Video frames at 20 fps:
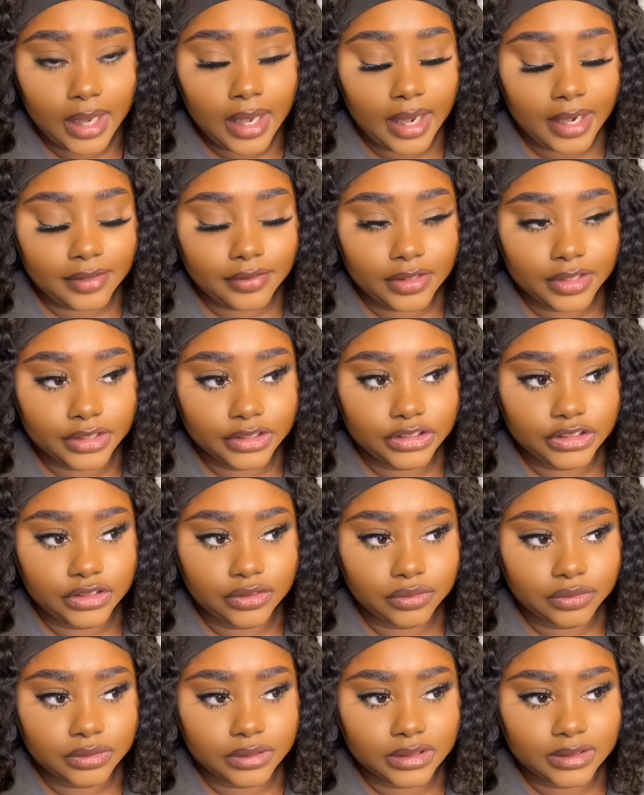I think she
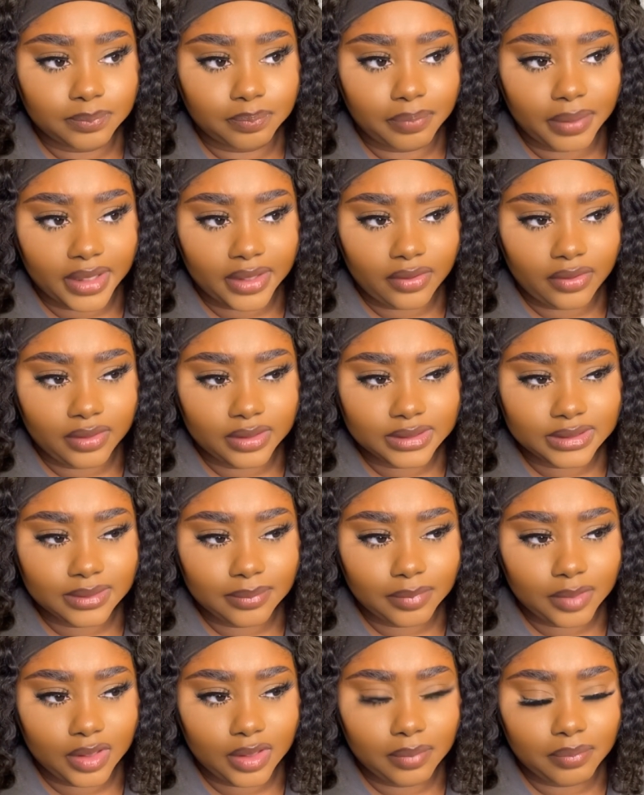uses butter or
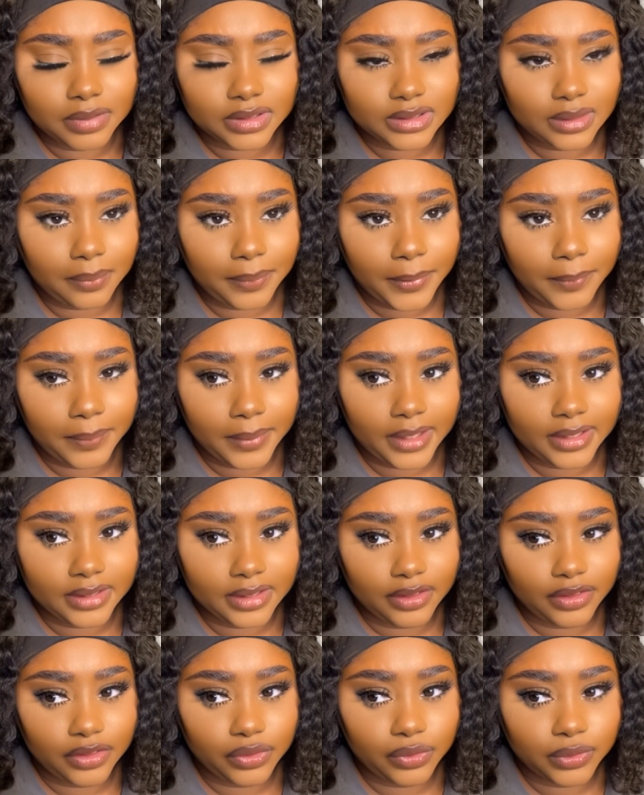something, but some people I
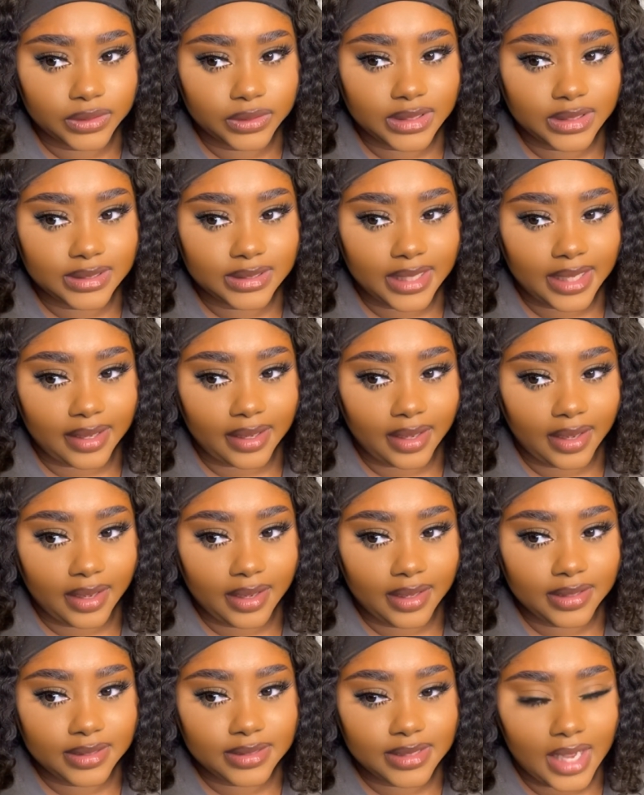think uses
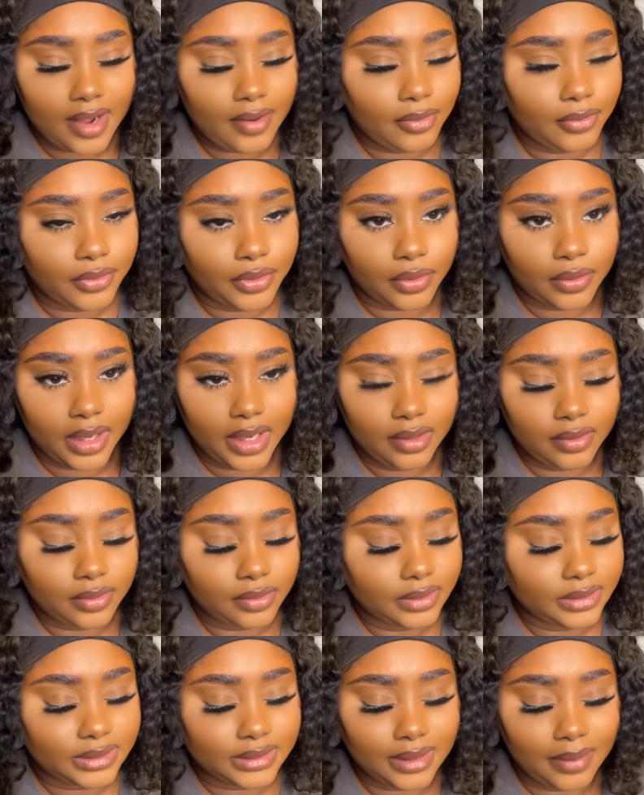eggs. I don't know,
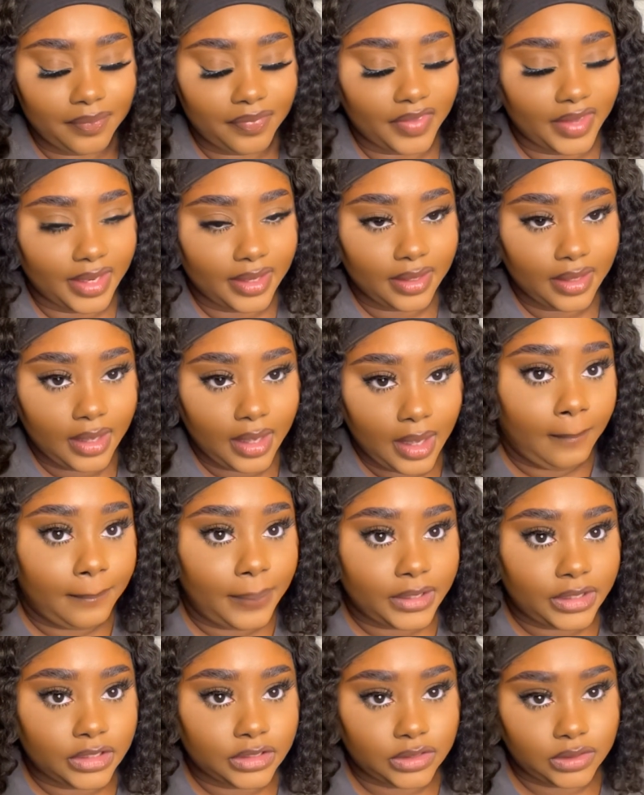it's something,
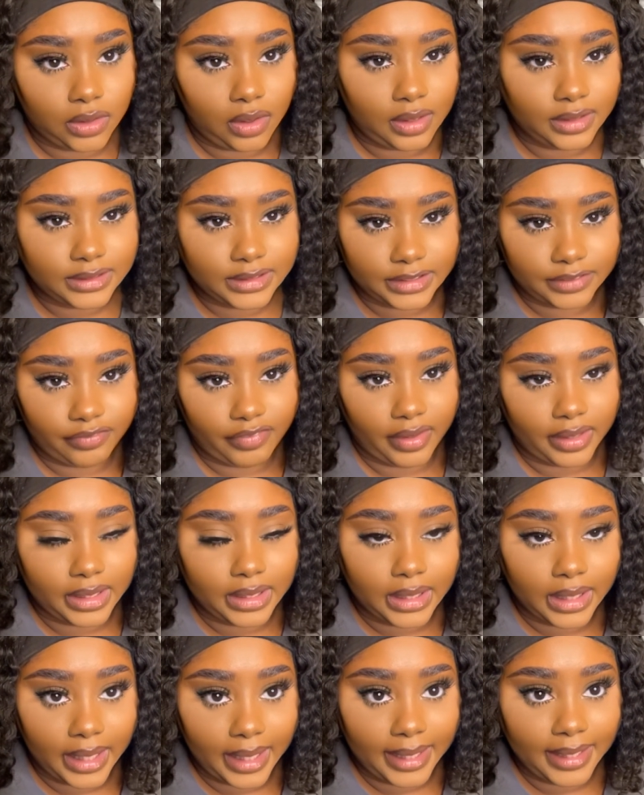but the sauce is very
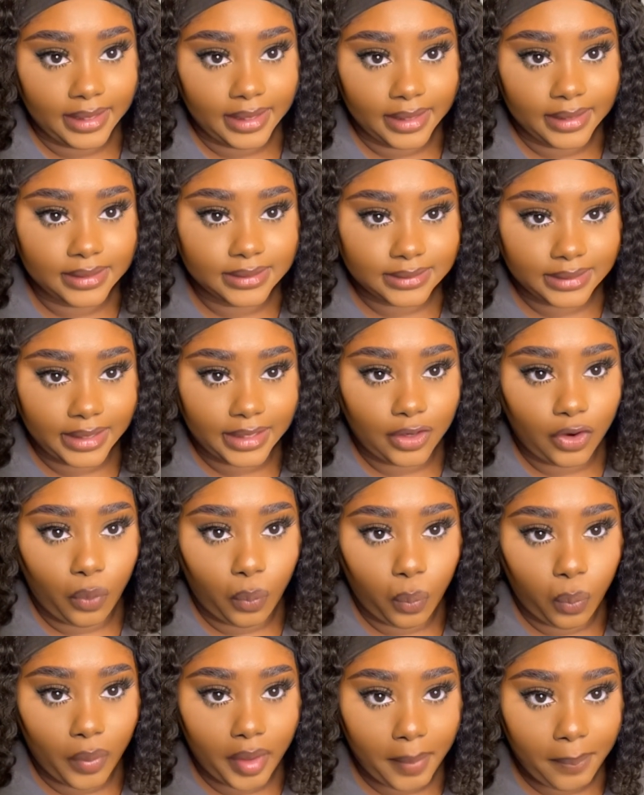light, and it's like a
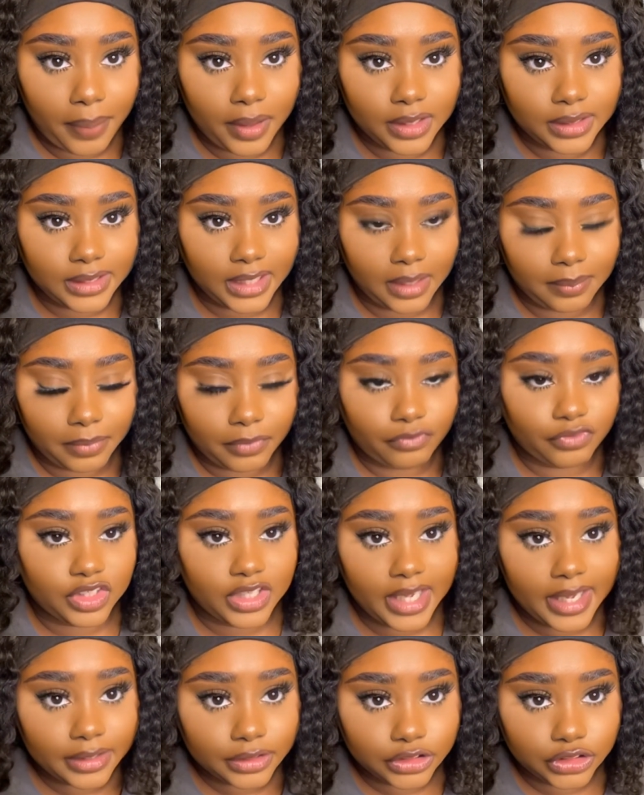whip type of
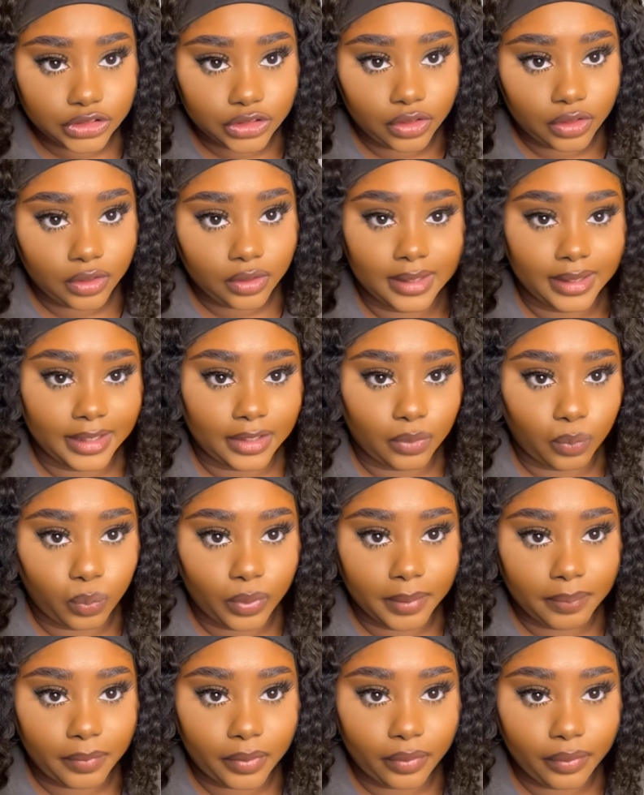texture, like
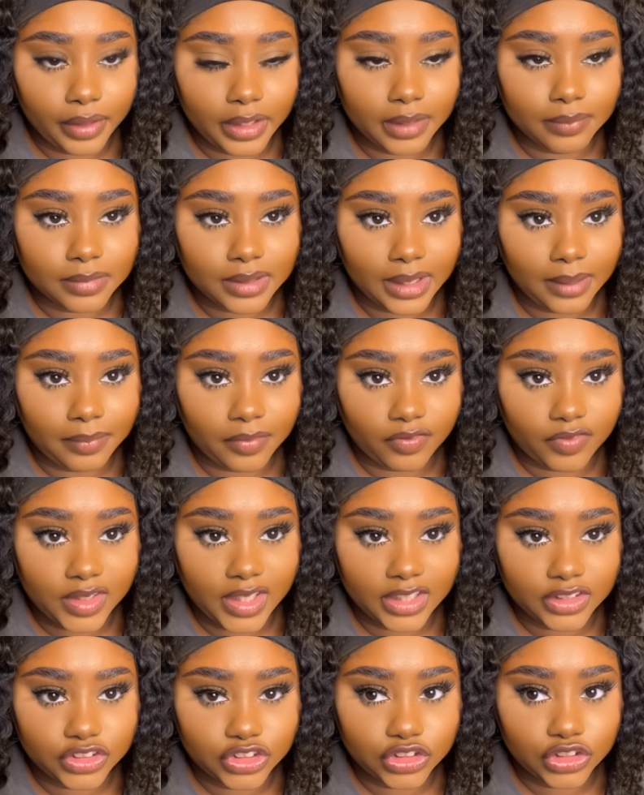whipped cream type of
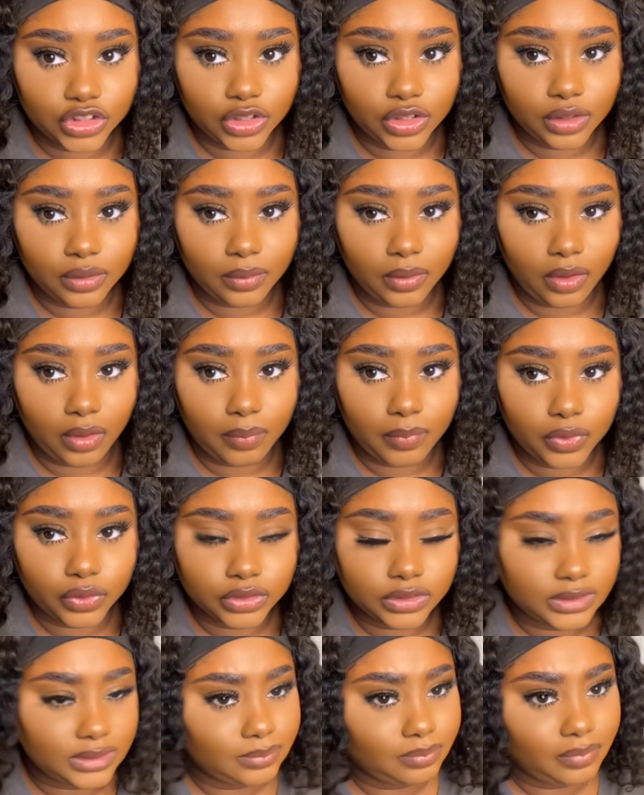texture,
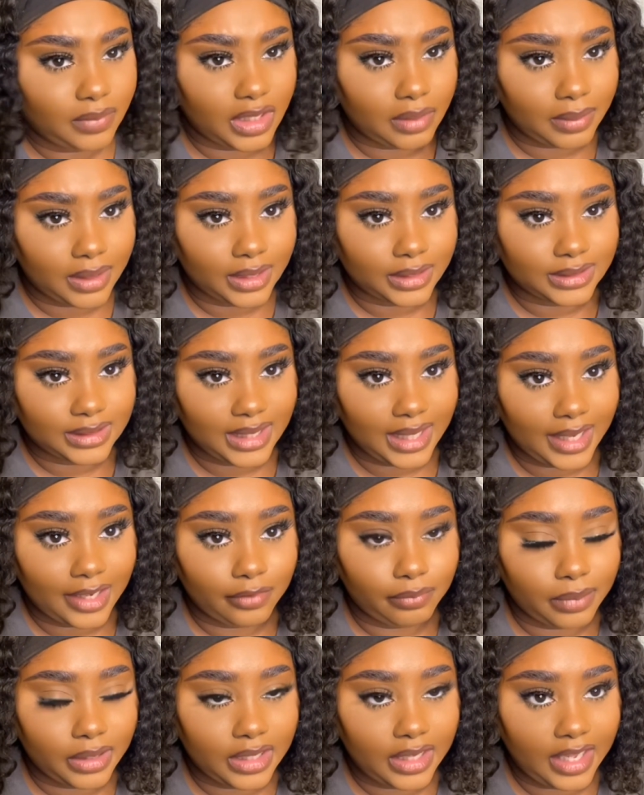almost, maybe a
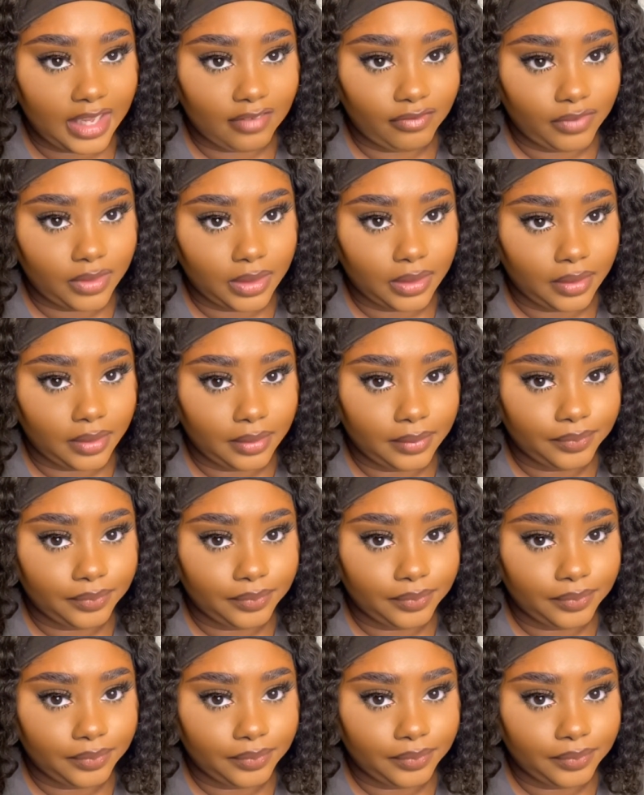tad bit heavier.